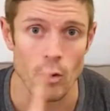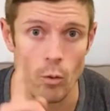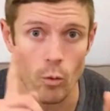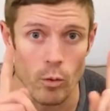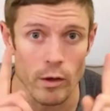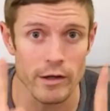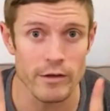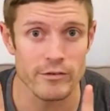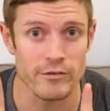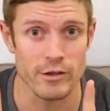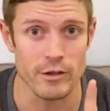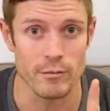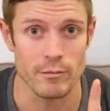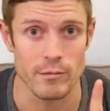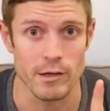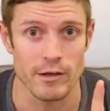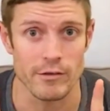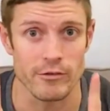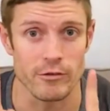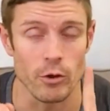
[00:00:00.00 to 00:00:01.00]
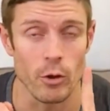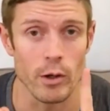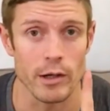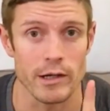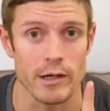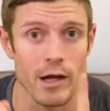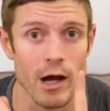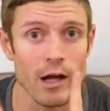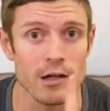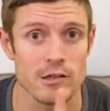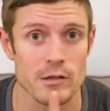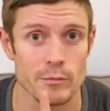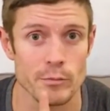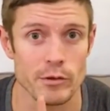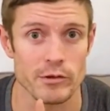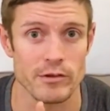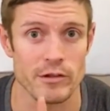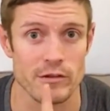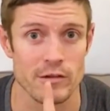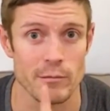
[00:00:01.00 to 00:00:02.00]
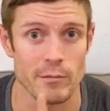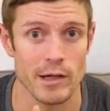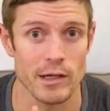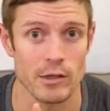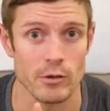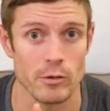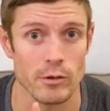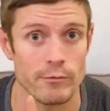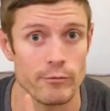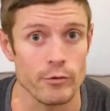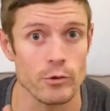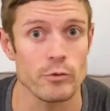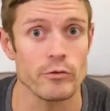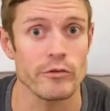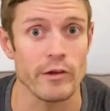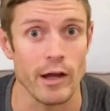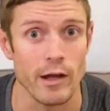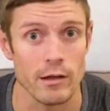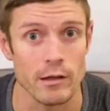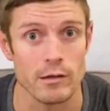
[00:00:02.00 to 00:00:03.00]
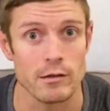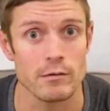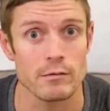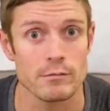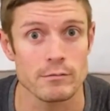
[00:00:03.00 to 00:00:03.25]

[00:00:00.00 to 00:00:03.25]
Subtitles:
Wisdom is knowing not to put the tomato in fruit salad.